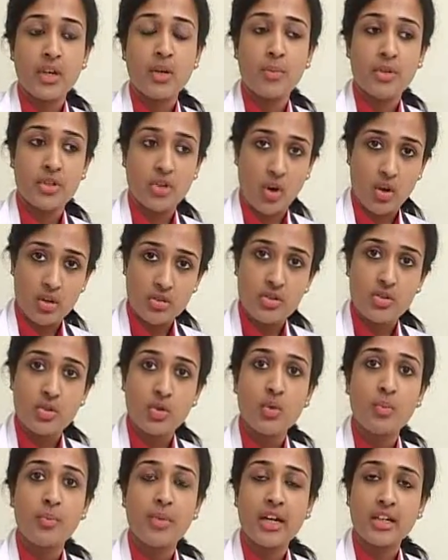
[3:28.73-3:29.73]
but
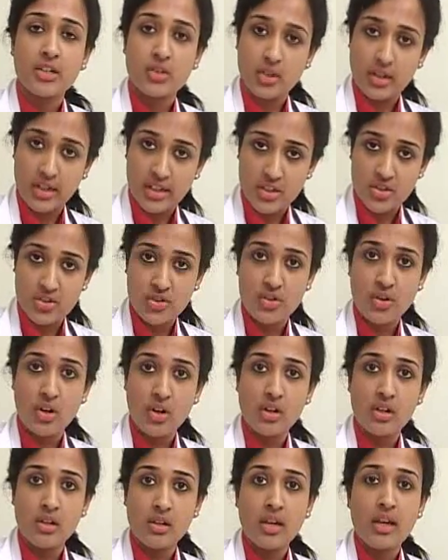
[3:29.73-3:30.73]
also blood
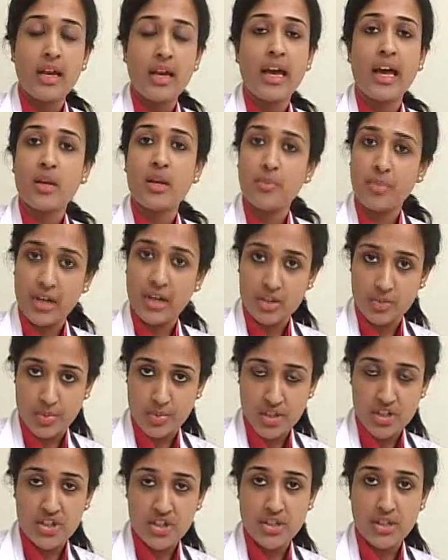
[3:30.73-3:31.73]
cholesterol and blood
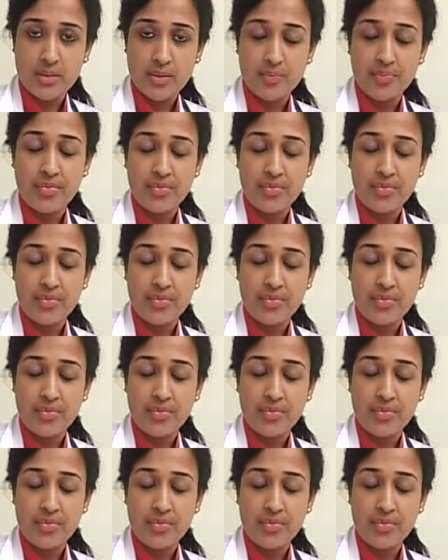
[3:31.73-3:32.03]
pressure,